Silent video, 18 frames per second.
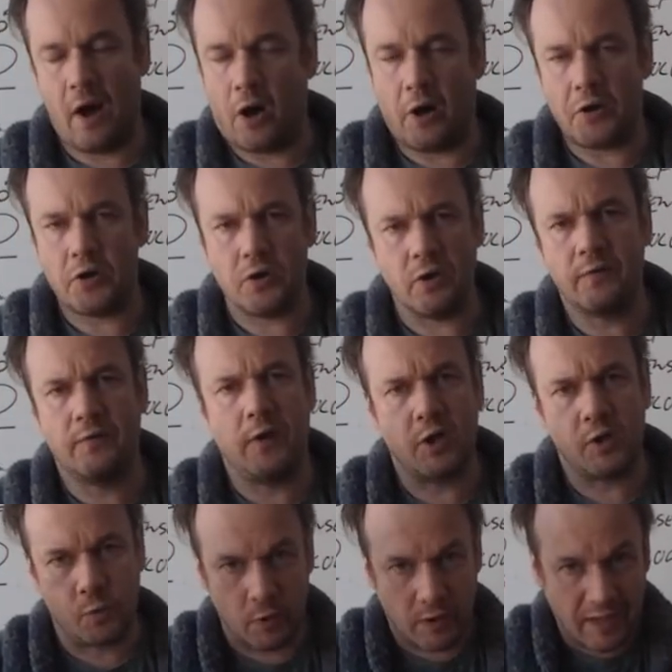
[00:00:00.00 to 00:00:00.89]
our
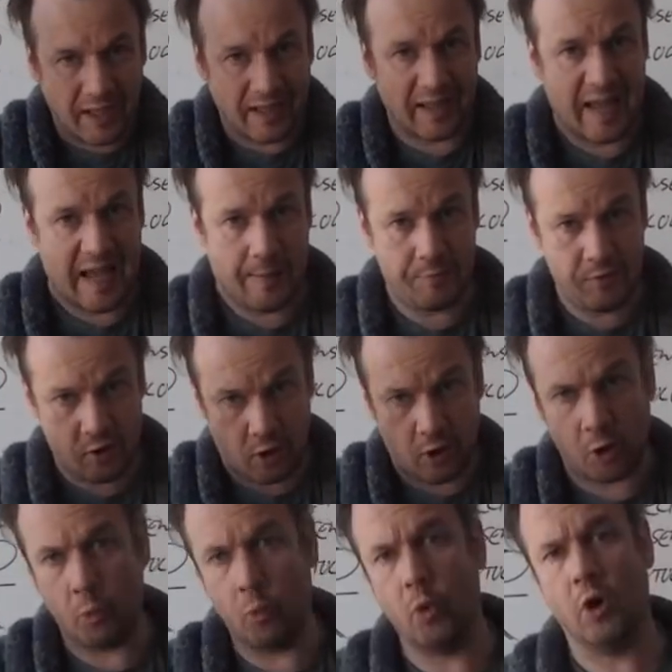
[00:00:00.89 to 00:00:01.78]
universe would collapse,
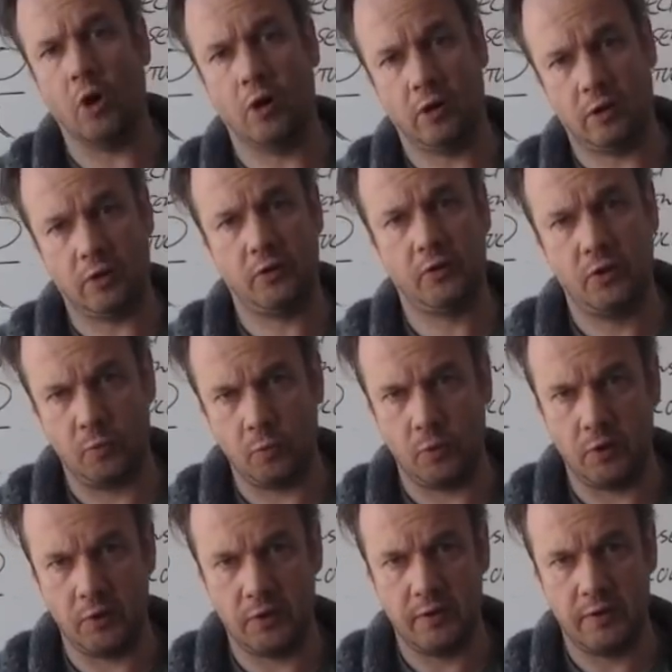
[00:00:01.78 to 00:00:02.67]
our world
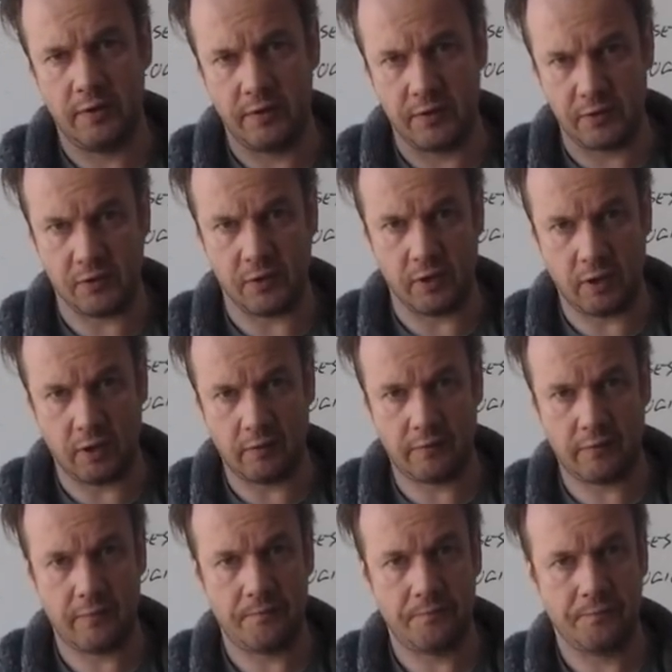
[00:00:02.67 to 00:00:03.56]
would
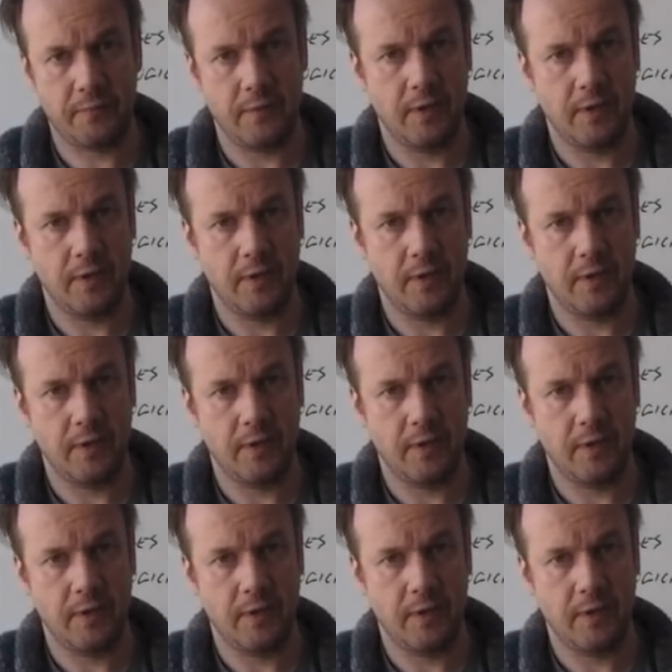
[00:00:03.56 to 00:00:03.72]
dissolve.